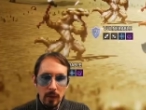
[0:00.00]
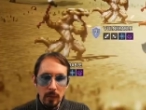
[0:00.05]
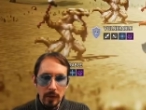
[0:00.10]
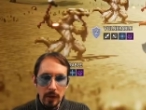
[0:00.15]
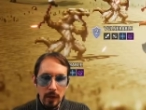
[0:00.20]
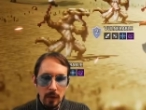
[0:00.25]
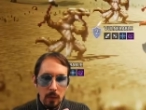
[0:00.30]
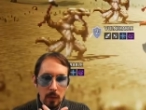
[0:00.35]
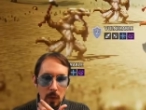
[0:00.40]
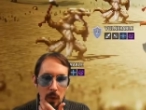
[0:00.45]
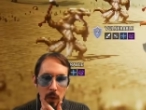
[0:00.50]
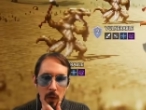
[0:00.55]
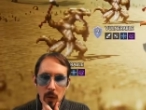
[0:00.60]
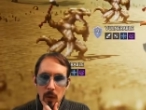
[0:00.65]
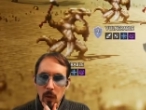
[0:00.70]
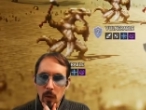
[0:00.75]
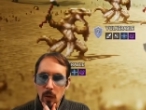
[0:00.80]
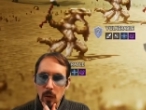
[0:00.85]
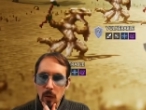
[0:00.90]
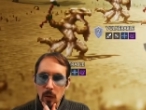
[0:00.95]
There we go. How
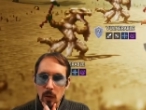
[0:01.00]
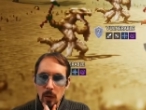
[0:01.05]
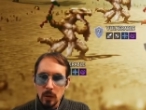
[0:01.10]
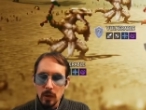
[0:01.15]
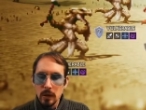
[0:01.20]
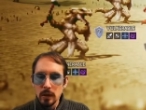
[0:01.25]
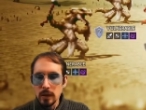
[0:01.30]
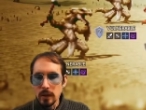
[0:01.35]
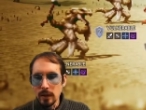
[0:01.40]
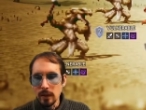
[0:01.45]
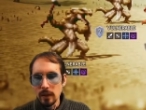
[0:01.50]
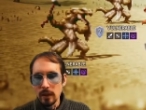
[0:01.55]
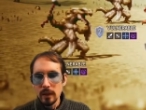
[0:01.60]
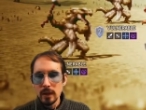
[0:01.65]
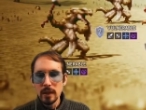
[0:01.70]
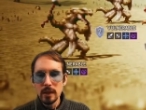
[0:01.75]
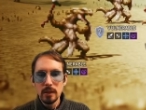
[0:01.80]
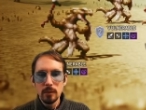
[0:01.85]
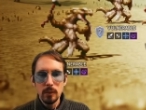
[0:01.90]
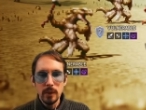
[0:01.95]
about you?
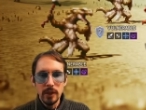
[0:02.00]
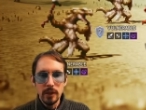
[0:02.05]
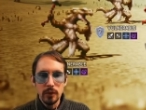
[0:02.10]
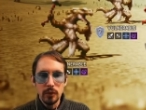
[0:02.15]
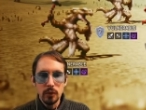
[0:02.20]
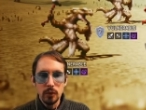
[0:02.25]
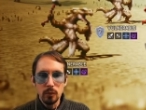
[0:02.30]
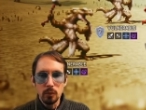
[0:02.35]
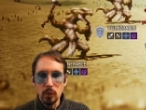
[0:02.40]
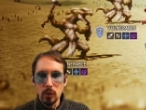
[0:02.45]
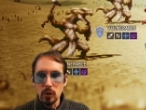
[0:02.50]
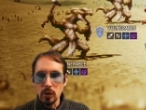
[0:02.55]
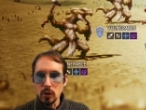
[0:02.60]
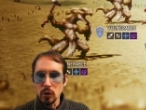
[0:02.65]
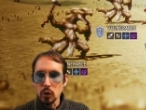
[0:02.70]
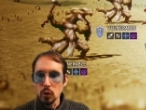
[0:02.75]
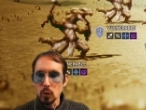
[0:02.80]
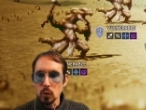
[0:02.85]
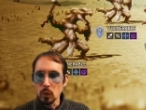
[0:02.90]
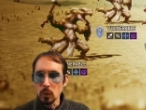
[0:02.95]
And then we can do
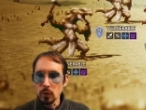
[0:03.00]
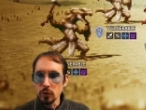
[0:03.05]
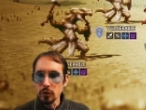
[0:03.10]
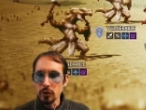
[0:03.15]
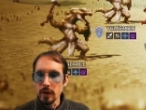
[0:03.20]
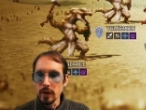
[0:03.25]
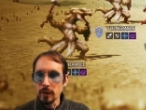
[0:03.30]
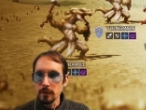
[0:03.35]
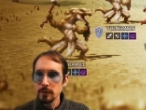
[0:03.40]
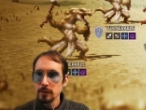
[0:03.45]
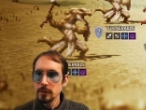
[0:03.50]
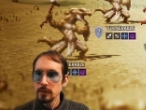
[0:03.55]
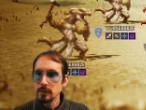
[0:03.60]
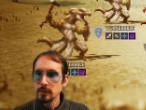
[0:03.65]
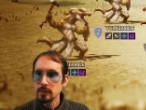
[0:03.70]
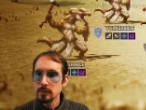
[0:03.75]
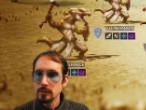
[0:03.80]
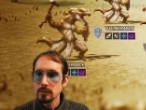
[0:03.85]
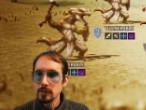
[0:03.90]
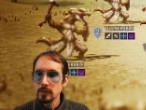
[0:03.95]
more cool stuff.
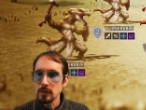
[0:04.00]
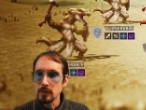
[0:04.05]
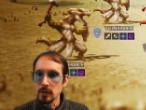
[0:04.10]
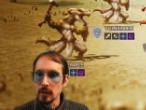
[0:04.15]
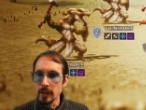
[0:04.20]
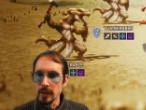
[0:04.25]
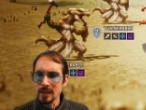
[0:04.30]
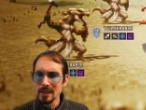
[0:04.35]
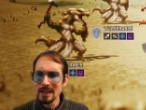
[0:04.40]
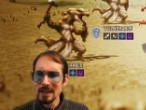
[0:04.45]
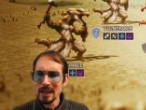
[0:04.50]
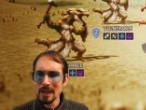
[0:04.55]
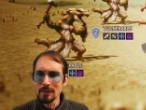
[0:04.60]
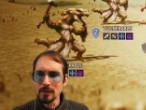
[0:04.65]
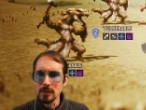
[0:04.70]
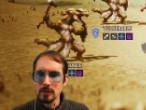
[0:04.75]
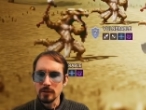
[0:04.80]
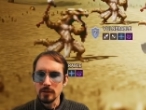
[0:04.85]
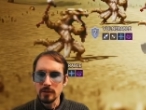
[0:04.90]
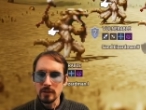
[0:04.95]
Like
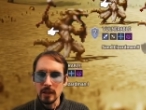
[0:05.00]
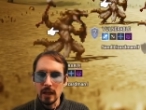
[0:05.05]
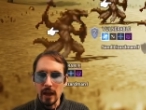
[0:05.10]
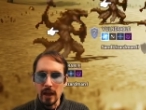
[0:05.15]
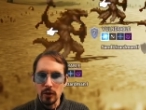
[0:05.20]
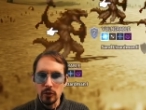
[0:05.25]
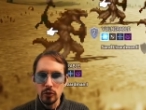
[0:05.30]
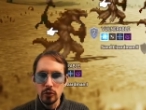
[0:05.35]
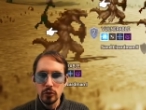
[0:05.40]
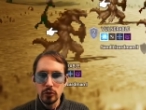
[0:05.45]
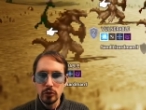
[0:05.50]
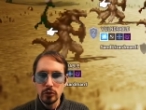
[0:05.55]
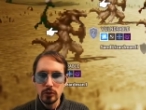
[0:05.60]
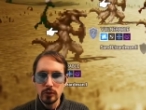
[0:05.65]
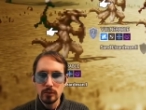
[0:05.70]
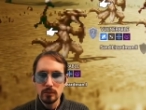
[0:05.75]
level slash.